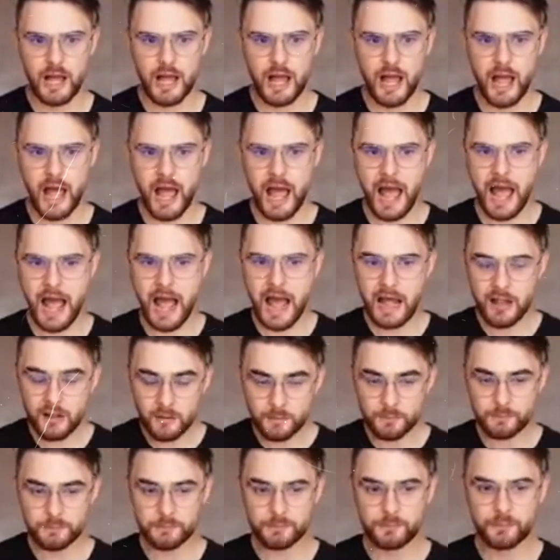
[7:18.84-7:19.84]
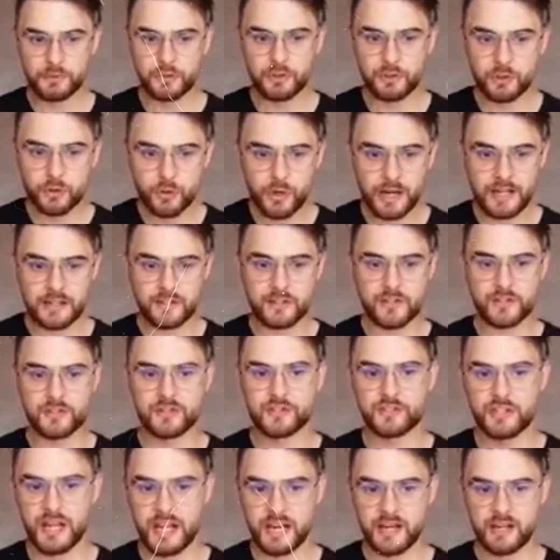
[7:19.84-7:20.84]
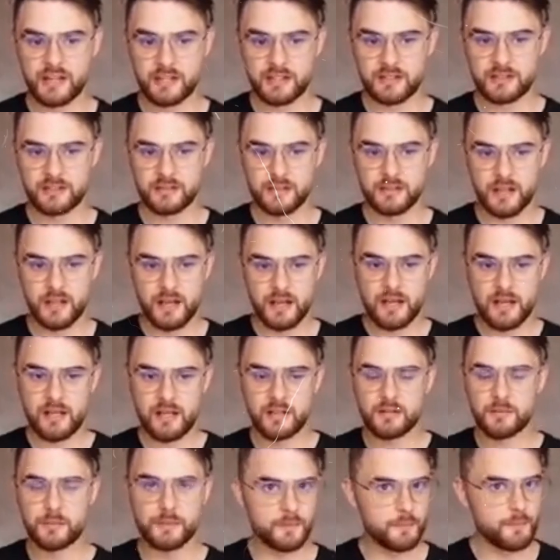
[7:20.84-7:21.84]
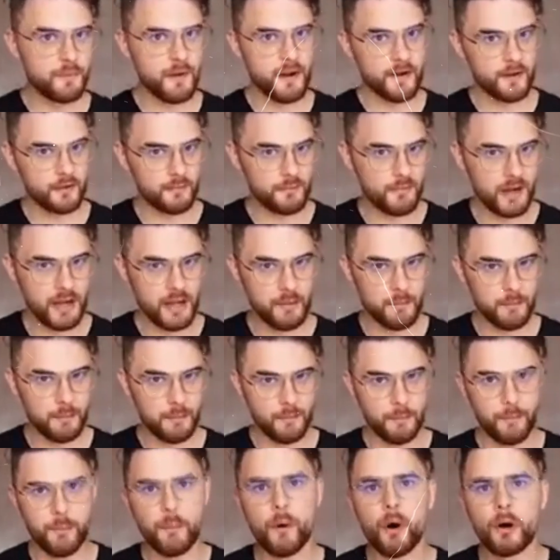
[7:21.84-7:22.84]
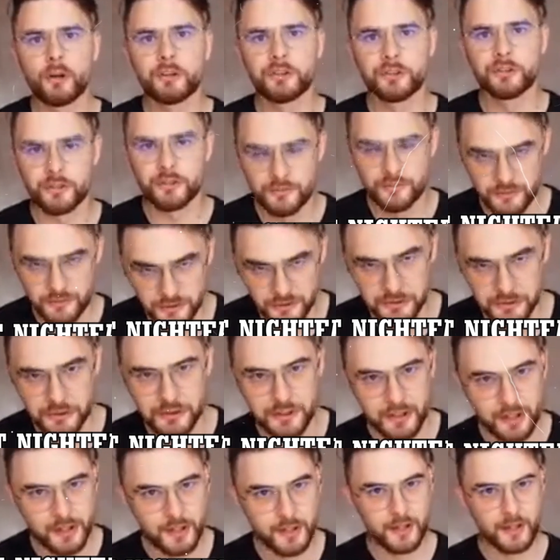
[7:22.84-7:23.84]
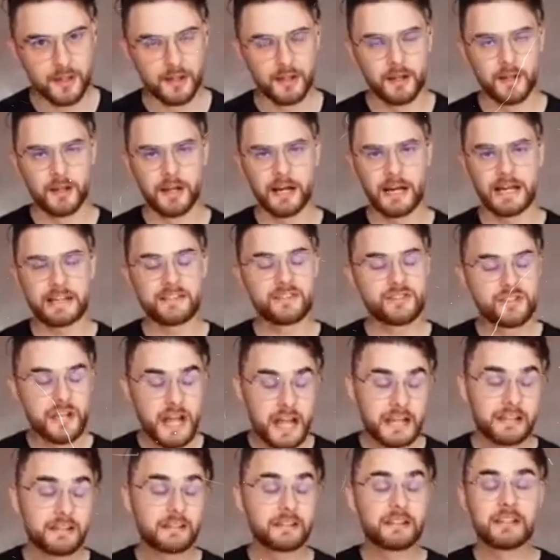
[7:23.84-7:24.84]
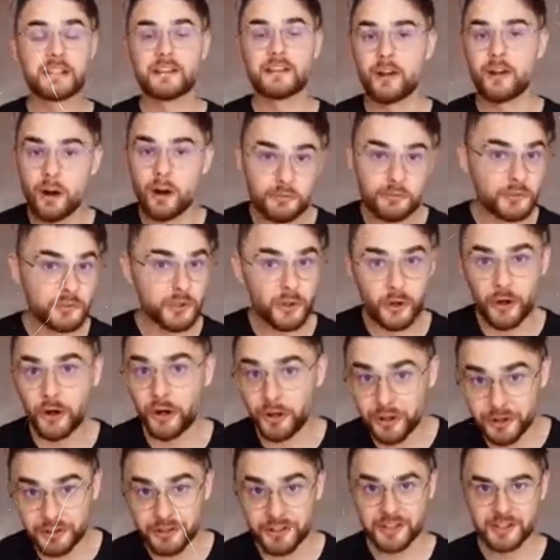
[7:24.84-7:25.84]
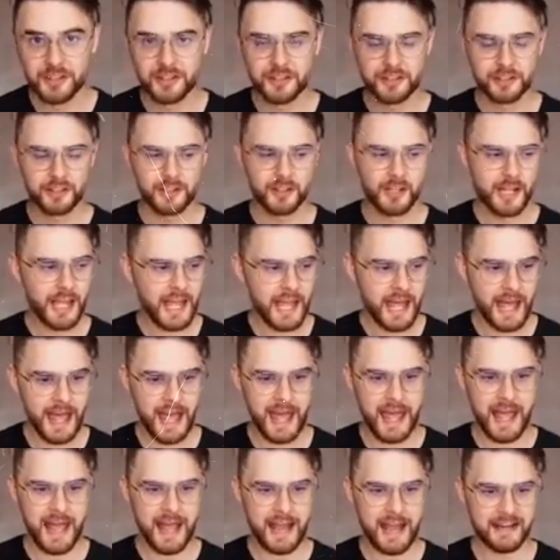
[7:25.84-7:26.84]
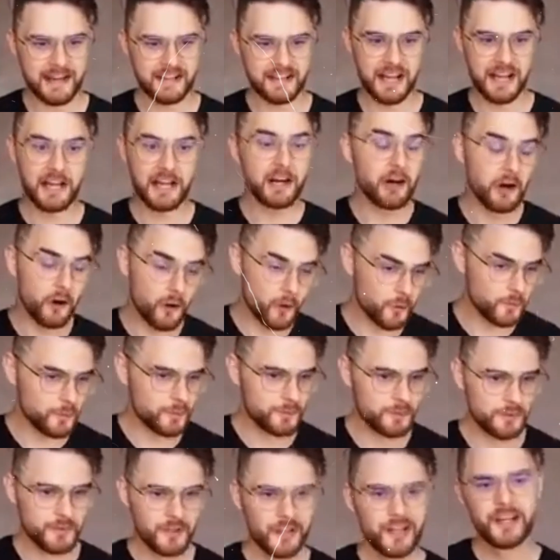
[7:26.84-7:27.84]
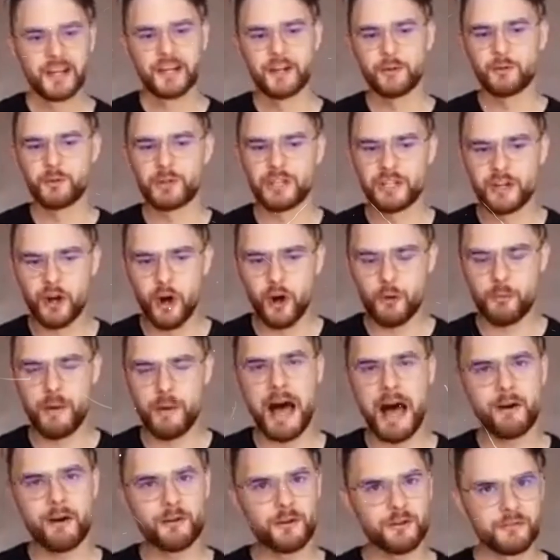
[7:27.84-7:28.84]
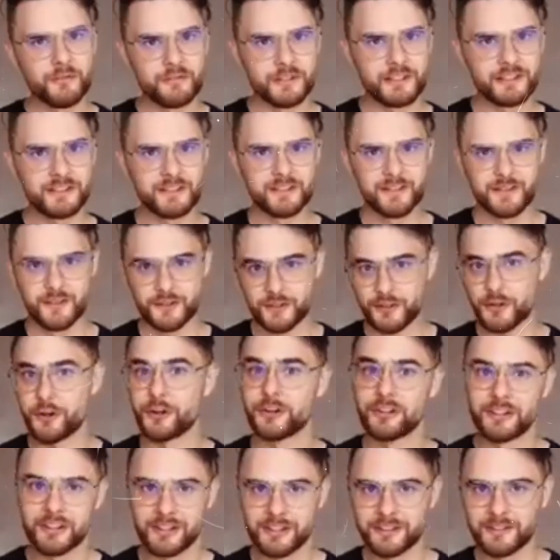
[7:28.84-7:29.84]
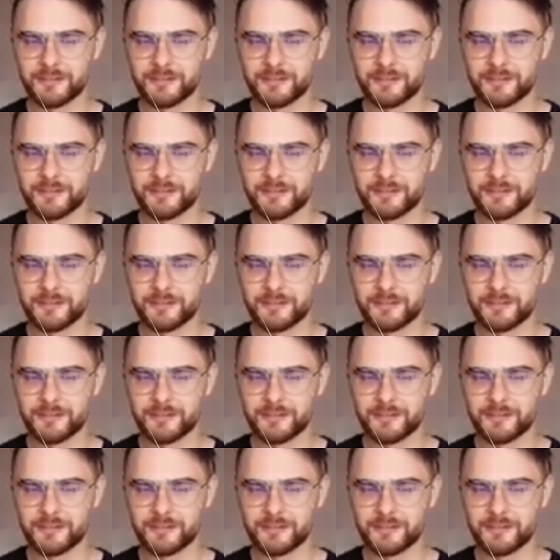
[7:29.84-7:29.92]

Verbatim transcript: help you understand a little bit better my point of view. I genuinely love you all and I hope we come out of it stronger.